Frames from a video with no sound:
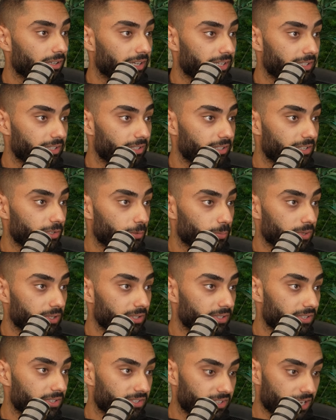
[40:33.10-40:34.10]
And he's
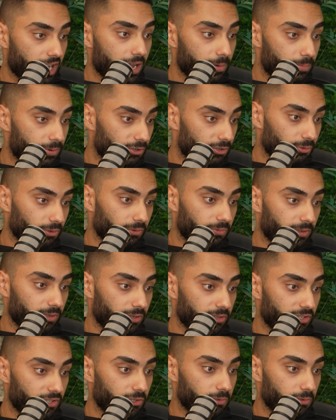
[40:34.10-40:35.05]
been to Cyprus with us.